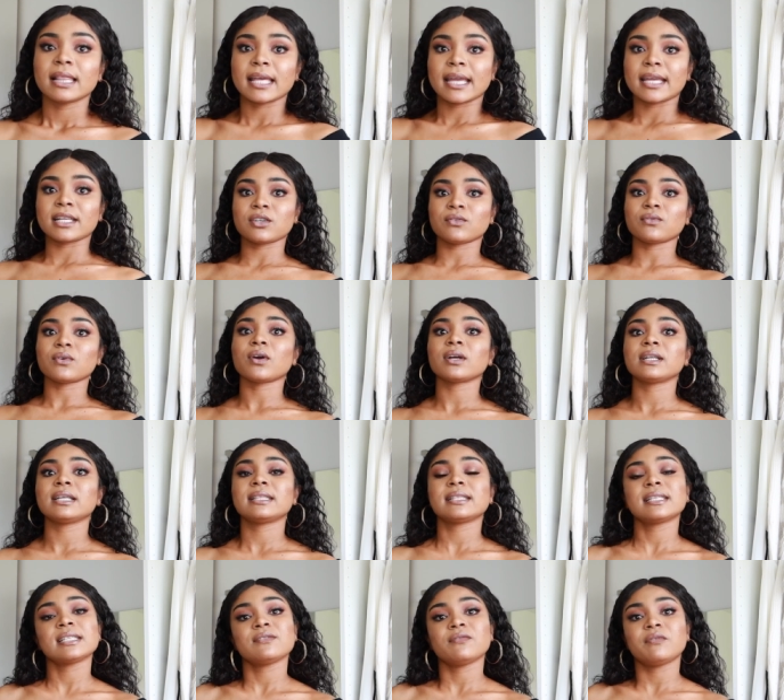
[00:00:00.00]
Later on
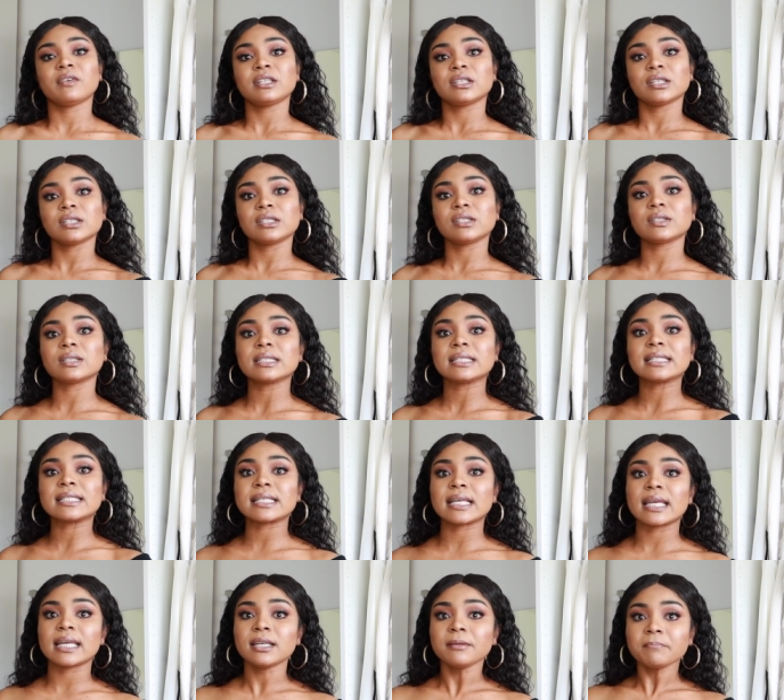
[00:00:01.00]
in this video, you'll
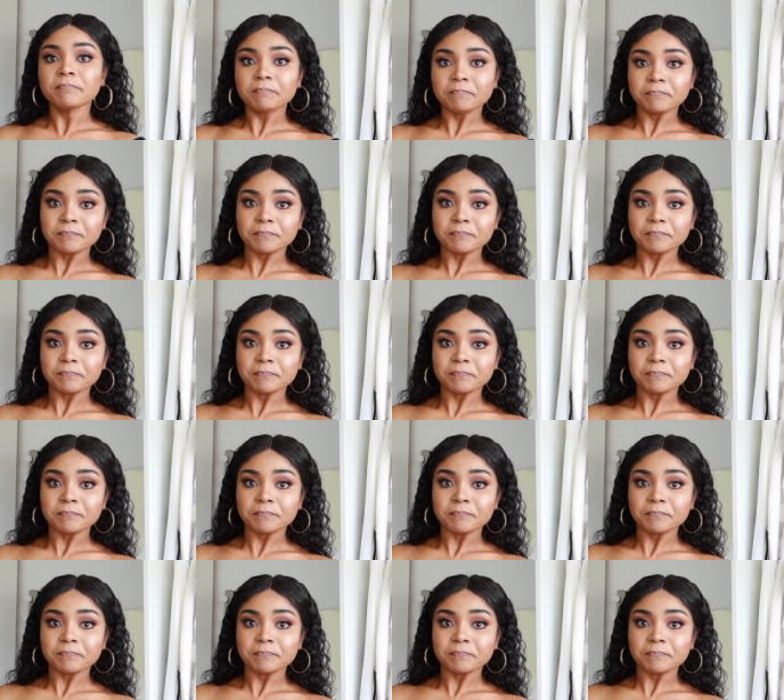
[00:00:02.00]
see